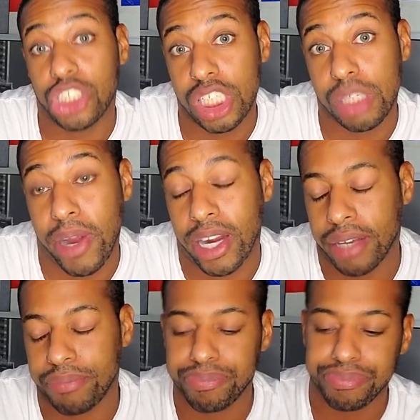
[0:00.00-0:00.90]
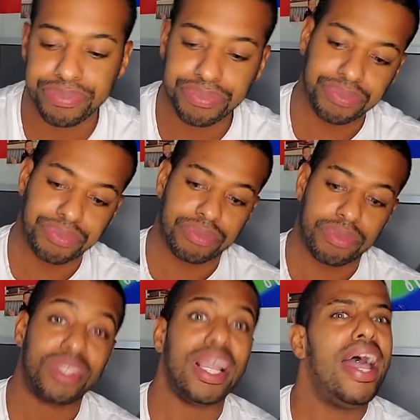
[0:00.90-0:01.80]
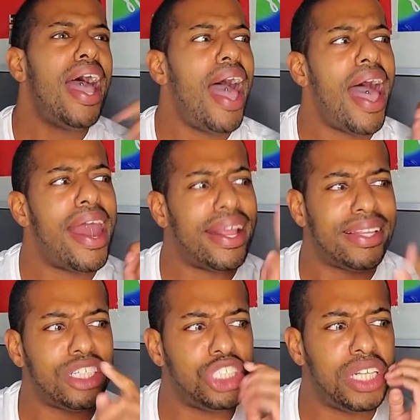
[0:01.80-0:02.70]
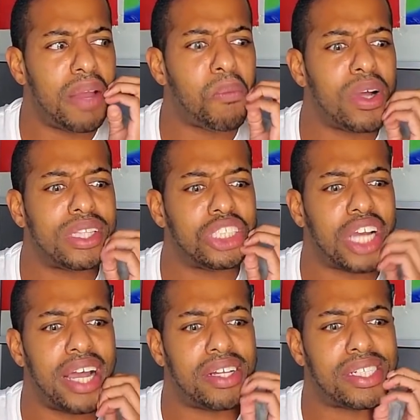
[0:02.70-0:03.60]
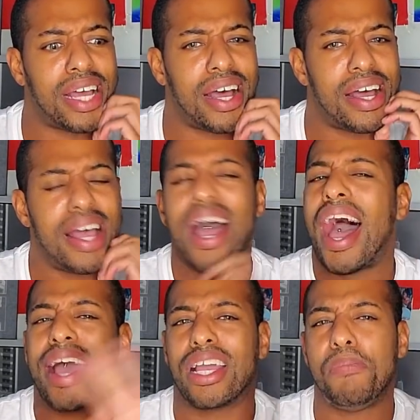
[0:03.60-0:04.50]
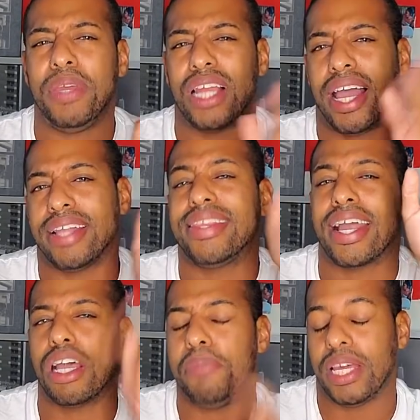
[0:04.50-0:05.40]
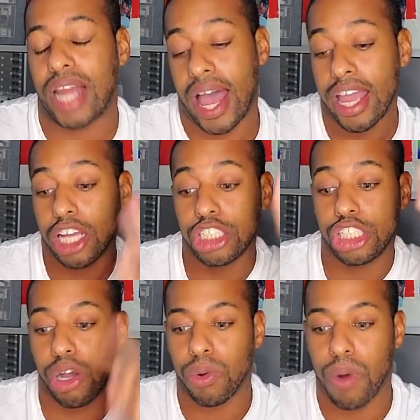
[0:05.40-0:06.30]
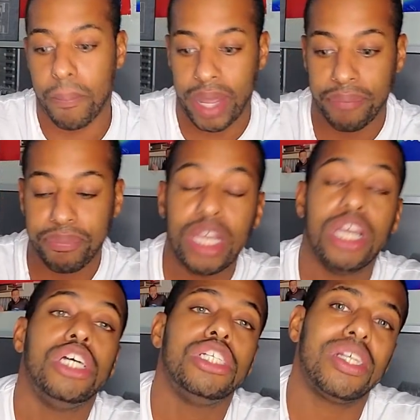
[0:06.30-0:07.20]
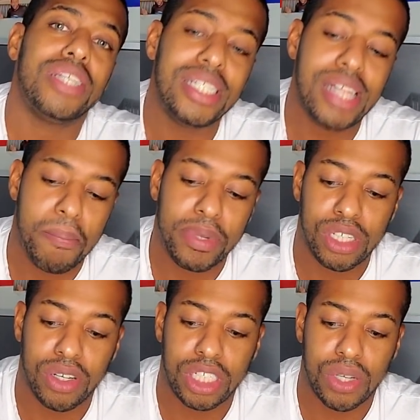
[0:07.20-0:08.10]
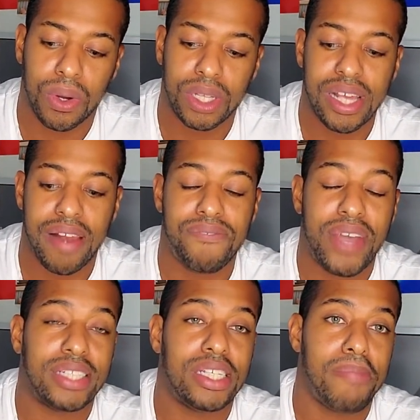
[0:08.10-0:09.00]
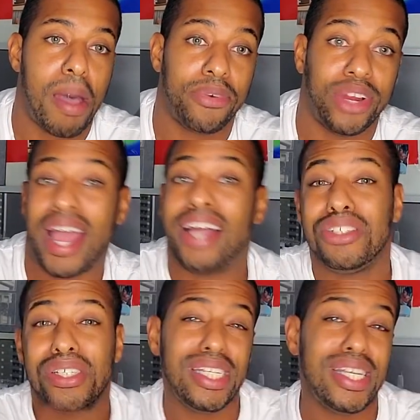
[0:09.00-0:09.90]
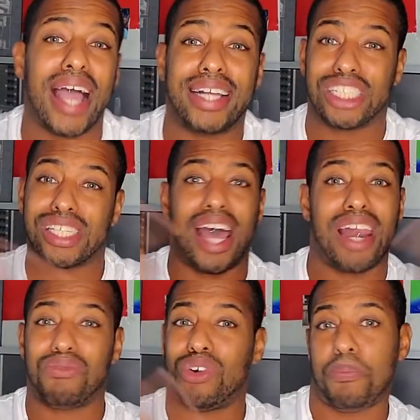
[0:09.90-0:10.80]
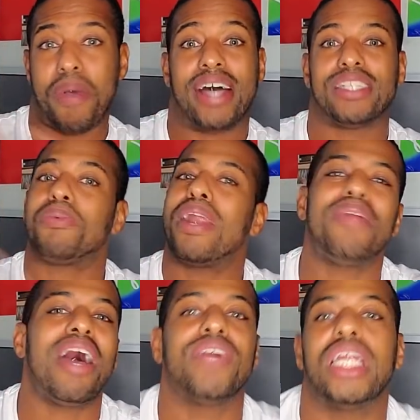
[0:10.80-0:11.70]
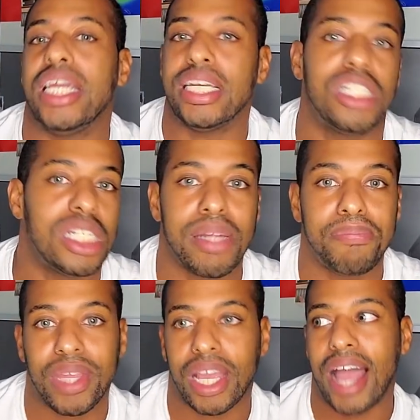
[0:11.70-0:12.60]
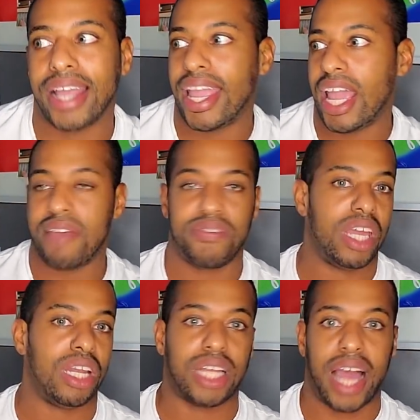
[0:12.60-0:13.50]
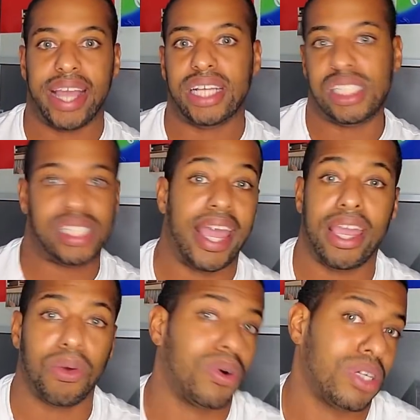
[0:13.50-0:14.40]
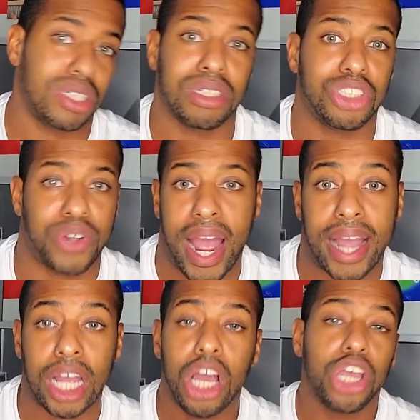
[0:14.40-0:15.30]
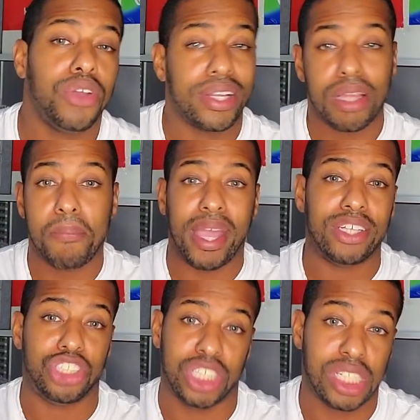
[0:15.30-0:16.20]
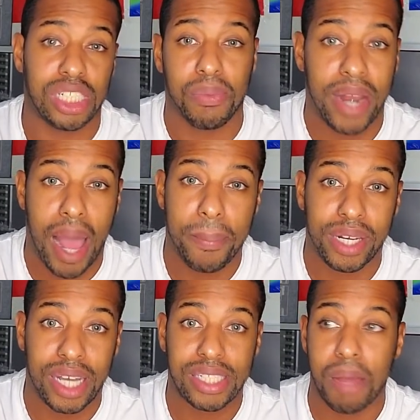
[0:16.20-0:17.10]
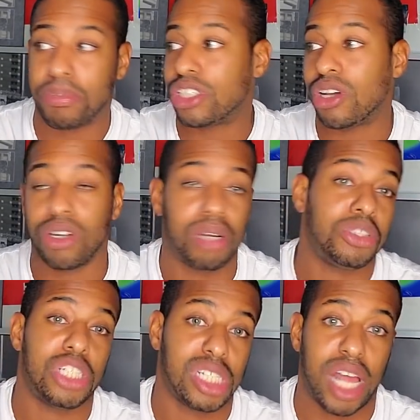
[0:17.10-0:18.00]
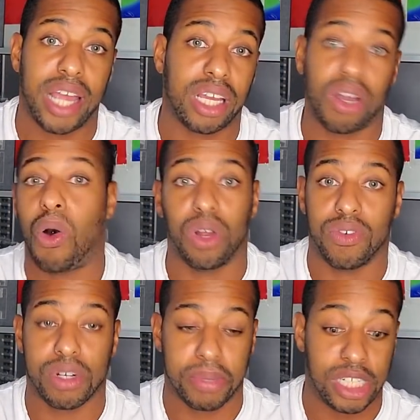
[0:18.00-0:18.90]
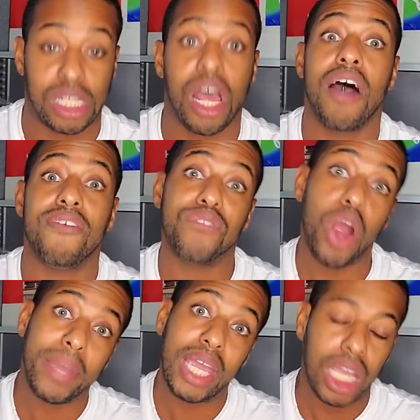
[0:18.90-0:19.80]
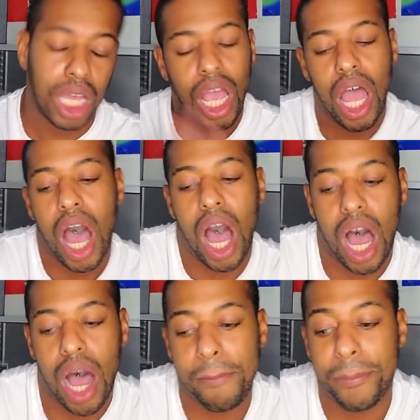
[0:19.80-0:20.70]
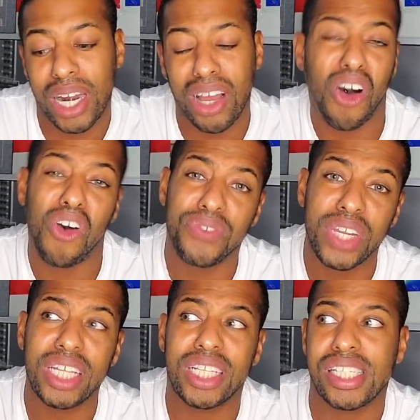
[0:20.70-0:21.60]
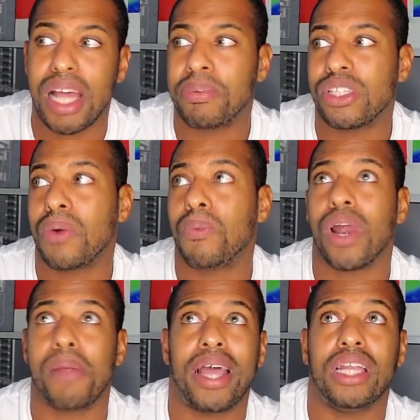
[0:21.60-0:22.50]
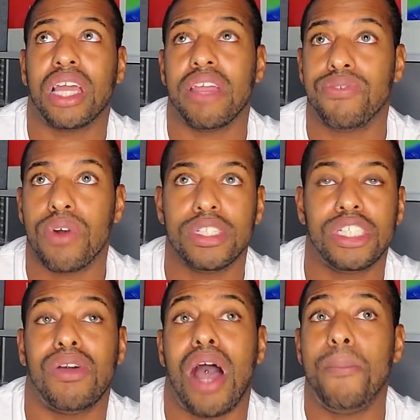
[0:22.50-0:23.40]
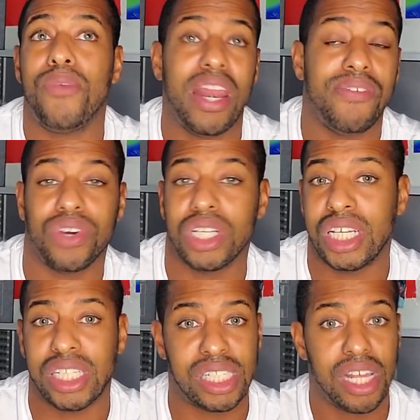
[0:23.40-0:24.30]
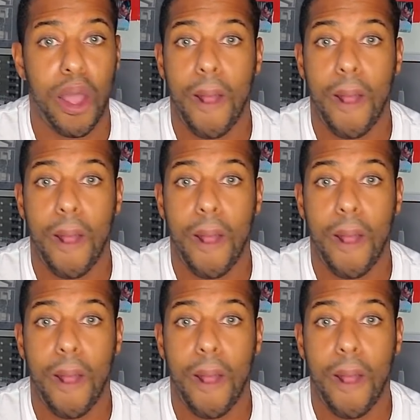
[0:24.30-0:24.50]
she's pregnant. And I think she didn't want the child. I could be lying. That could be a lie. Don't quote me. So this episode is called Infected Memory. As you see, I just kind of roll past. When I'm not really into something, I can't even like stay on track. You get the main gist of what happened last episode. It was just like all over the place for me. But hopefully in this episode, what am I looking forward to? I'm ready for this